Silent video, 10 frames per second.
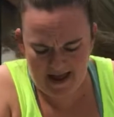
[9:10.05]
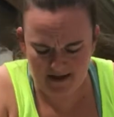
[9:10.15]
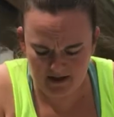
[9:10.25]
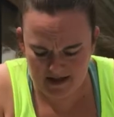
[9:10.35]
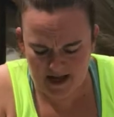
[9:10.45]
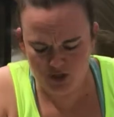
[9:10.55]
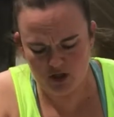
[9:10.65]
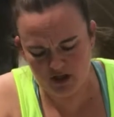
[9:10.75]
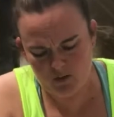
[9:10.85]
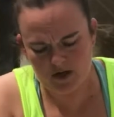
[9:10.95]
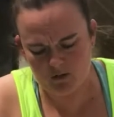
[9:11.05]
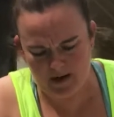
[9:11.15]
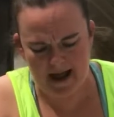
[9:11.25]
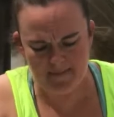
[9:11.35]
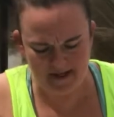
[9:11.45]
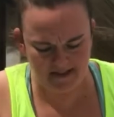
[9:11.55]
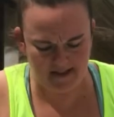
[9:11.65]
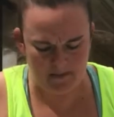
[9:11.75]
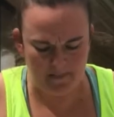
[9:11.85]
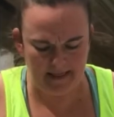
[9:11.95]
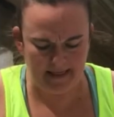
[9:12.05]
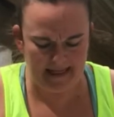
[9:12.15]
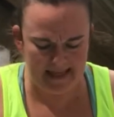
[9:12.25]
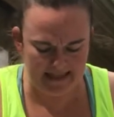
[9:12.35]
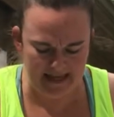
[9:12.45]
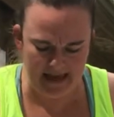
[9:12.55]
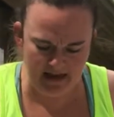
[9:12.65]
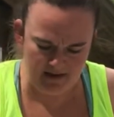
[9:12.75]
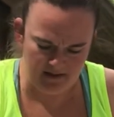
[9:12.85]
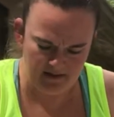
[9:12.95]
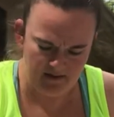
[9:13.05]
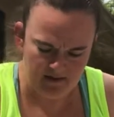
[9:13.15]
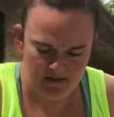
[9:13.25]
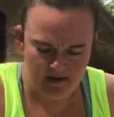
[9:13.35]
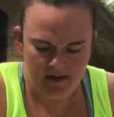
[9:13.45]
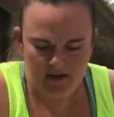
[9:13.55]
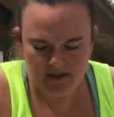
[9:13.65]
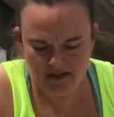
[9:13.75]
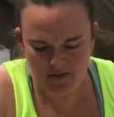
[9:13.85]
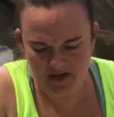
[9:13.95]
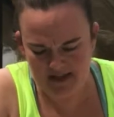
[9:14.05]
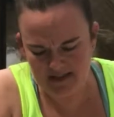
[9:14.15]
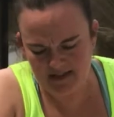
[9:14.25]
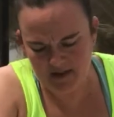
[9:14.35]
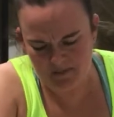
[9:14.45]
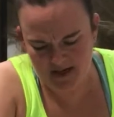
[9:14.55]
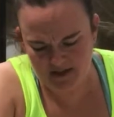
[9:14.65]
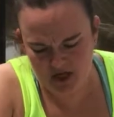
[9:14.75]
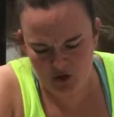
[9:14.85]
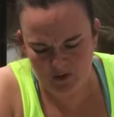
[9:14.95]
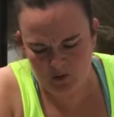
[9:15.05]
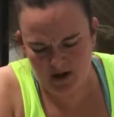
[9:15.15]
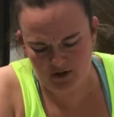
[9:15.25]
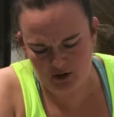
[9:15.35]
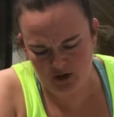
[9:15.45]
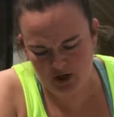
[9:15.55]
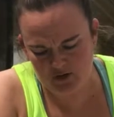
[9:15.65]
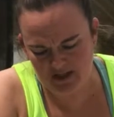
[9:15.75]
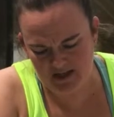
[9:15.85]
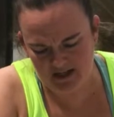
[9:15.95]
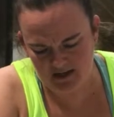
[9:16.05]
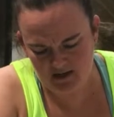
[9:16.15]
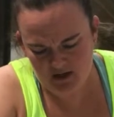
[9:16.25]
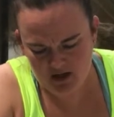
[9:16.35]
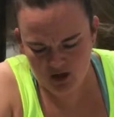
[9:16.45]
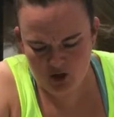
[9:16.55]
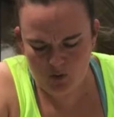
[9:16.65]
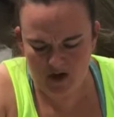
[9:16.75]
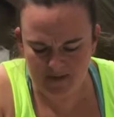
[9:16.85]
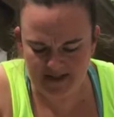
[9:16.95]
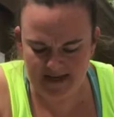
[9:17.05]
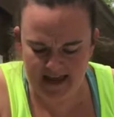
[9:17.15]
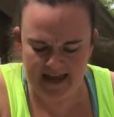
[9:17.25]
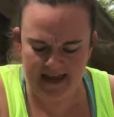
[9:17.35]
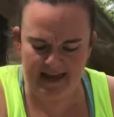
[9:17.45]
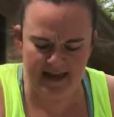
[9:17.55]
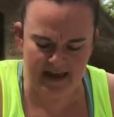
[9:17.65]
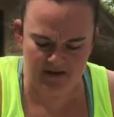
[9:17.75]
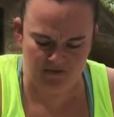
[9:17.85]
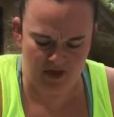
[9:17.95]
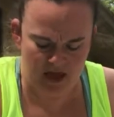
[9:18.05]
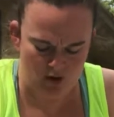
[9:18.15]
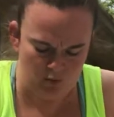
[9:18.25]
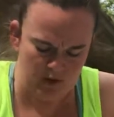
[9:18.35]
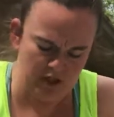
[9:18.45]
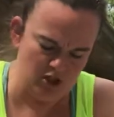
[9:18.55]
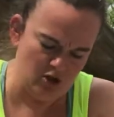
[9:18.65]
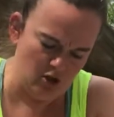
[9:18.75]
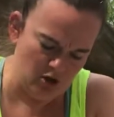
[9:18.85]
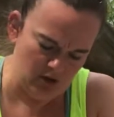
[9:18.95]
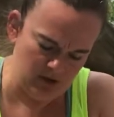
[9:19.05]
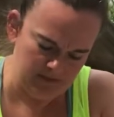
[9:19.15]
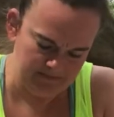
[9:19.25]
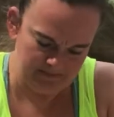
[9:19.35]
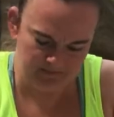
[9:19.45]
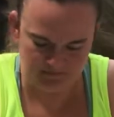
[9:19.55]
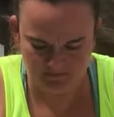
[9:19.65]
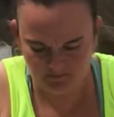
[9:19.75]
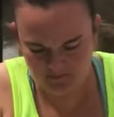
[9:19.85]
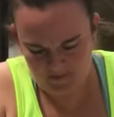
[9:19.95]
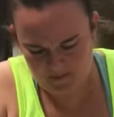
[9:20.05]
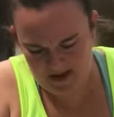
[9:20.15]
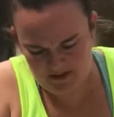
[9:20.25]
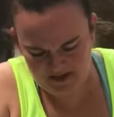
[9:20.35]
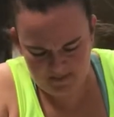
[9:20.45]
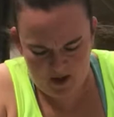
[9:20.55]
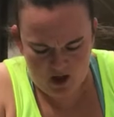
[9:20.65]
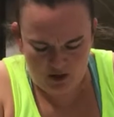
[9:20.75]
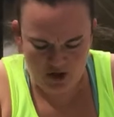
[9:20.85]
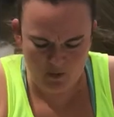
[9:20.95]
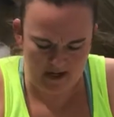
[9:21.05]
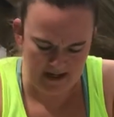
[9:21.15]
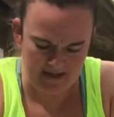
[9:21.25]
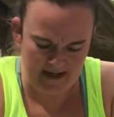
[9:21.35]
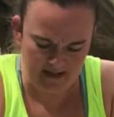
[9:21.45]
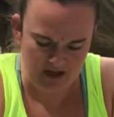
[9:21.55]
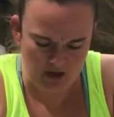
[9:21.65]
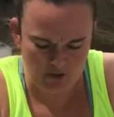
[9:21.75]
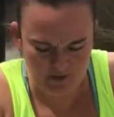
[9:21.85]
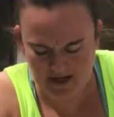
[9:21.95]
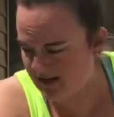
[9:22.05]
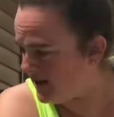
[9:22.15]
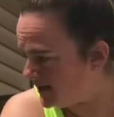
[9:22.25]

guys, you're going to want to wrap this completely so that it doesn't bust open while you're using it. You don't want to see any of the original bouncy ball. You want to get that duct